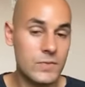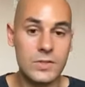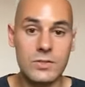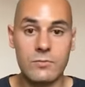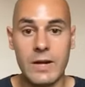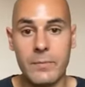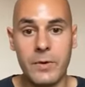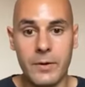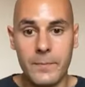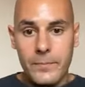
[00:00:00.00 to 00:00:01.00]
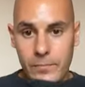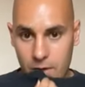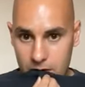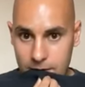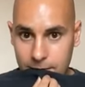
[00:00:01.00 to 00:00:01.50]
Just to wrap up,
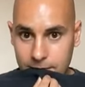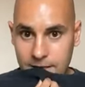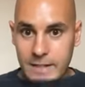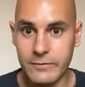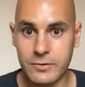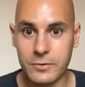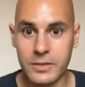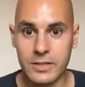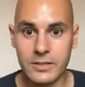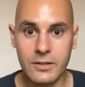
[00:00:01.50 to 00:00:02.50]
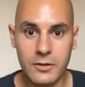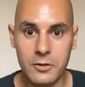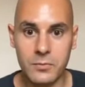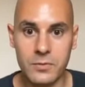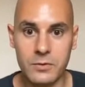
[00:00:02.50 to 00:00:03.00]
thank you for joining. I
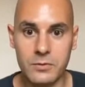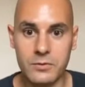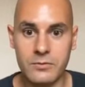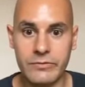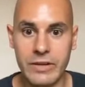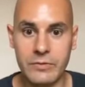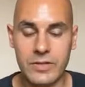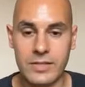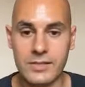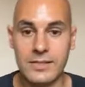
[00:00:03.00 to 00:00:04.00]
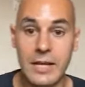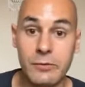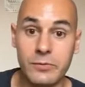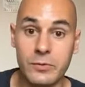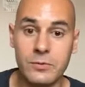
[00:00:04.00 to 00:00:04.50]
hope you found this
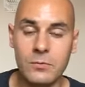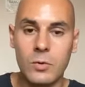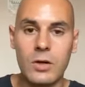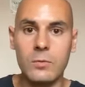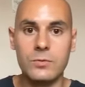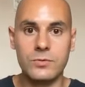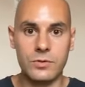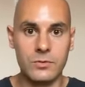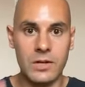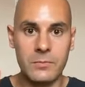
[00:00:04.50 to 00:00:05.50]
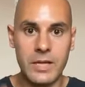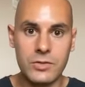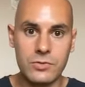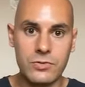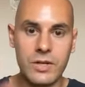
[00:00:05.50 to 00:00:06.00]
helpful. What I will do, I'll make
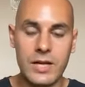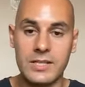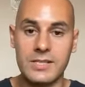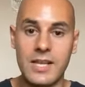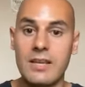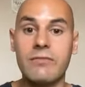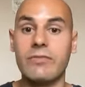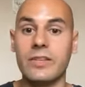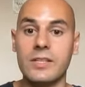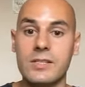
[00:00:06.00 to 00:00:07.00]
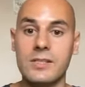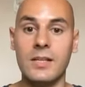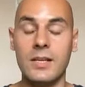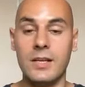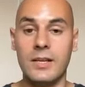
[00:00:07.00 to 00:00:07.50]
sure that I save this
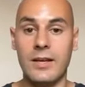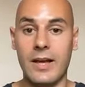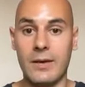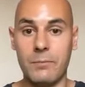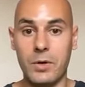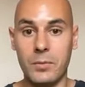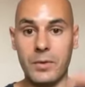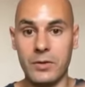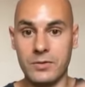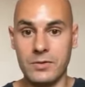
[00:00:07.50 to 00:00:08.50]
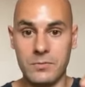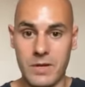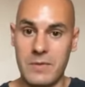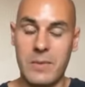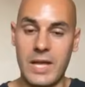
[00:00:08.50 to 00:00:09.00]
and pop it onto
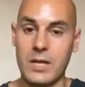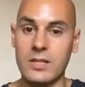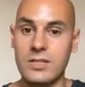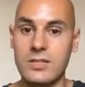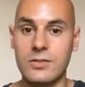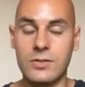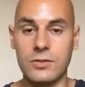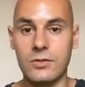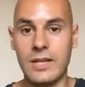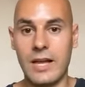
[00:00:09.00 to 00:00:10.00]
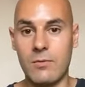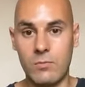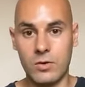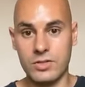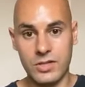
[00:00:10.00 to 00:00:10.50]
my page so you can
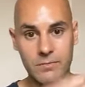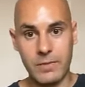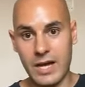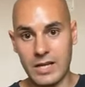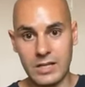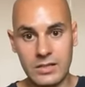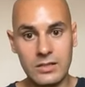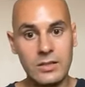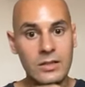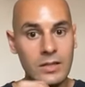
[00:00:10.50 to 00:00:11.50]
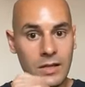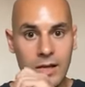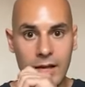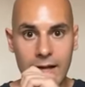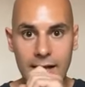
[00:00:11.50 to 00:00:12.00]
watch it back,
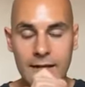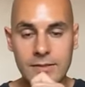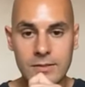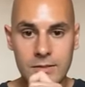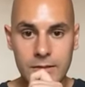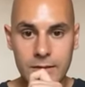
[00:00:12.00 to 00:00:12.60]
and